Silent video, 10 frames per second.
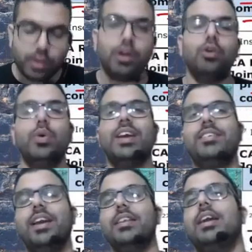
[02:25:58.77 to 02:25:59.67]
to
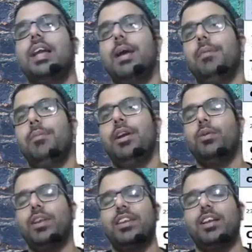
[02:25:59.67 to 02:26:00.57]
extend the time limit with
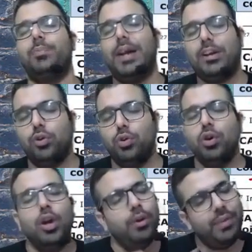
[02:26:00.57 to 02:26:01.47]
respect to
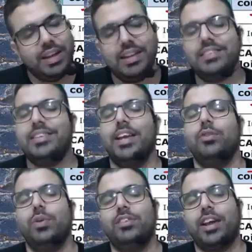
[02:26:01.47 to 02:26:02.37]
various things
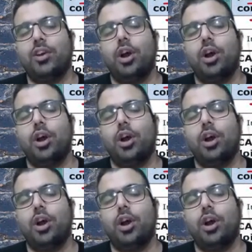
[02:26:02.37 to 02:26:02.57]
which cannot